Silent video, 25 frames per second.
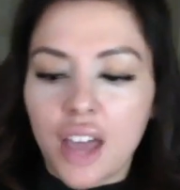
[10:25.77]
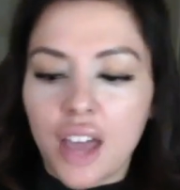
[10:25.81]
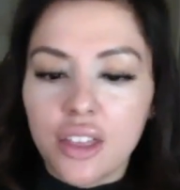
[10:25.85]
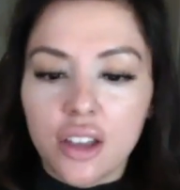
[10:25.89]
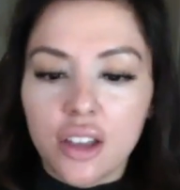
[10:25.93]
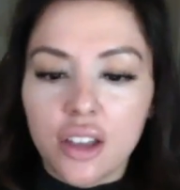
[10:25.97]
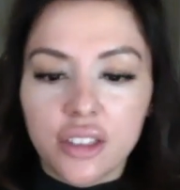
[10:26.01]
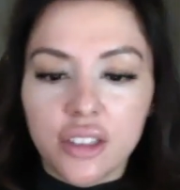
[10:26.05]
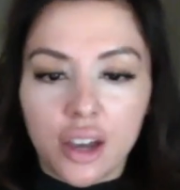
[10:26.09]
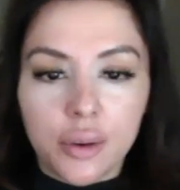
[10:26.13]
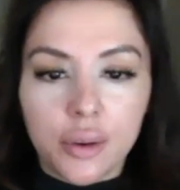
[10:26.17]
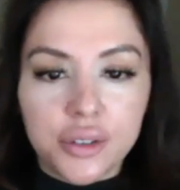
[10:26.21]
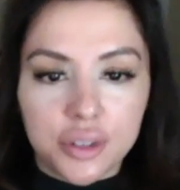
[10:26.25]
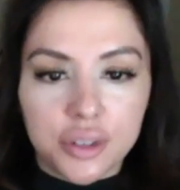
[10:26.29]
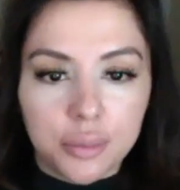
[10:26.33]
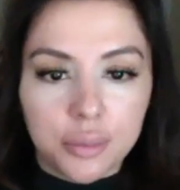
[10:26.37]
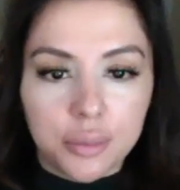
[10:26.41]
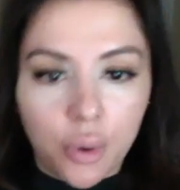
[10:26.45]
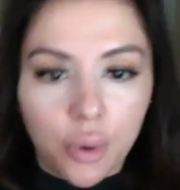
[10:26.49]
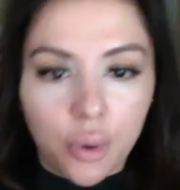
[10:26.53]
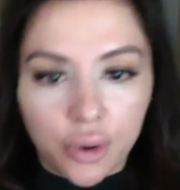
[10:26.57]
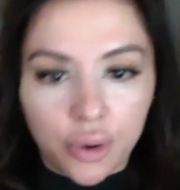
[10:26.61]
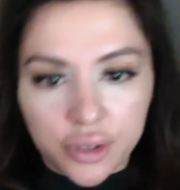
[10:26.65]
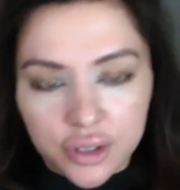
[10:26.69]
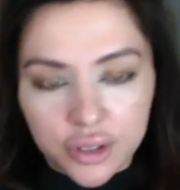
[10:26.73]
thought that was
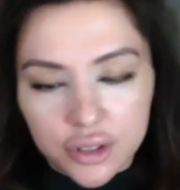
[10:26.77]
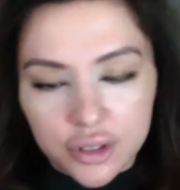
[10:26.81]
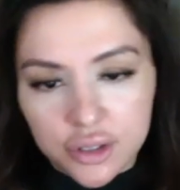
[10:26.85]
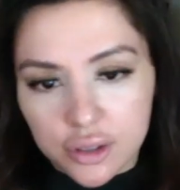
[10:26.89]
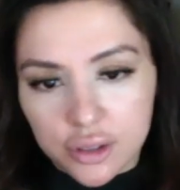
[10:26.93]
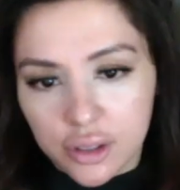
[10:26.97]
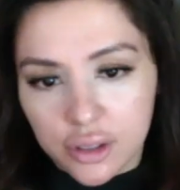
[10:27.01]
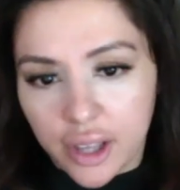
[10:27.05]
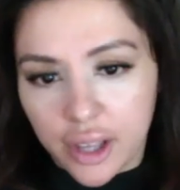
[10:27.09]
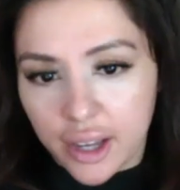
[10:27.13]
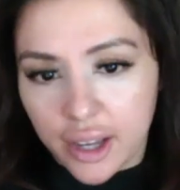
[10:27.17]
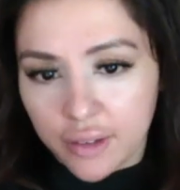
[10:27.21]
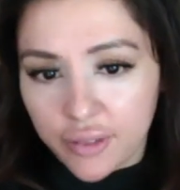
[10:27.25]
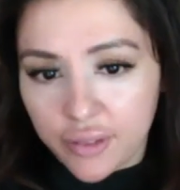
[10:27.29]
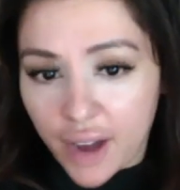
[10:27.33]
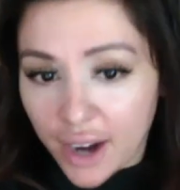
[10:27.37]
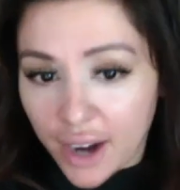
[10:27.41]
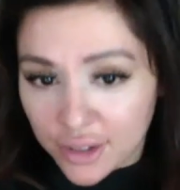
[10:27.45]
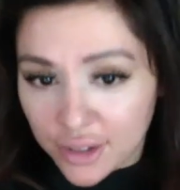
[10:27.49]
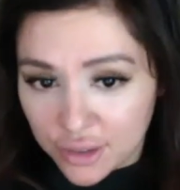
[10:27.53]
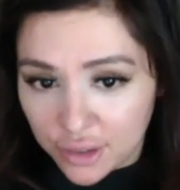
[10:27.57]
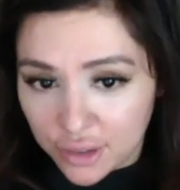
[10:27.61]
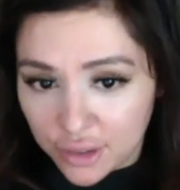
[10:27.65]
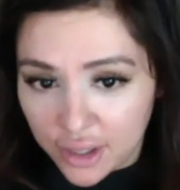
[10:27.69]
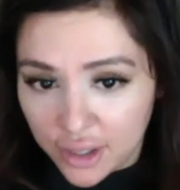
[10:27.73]
important to like
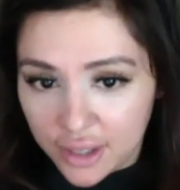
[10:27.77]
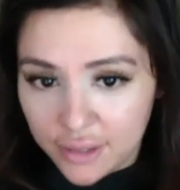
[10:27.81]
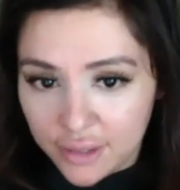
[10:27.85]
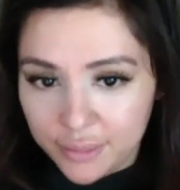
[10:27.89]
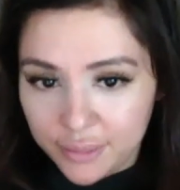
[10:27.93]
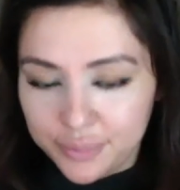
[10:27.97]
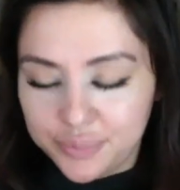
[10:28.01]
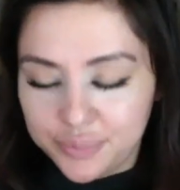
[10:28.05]
factor in.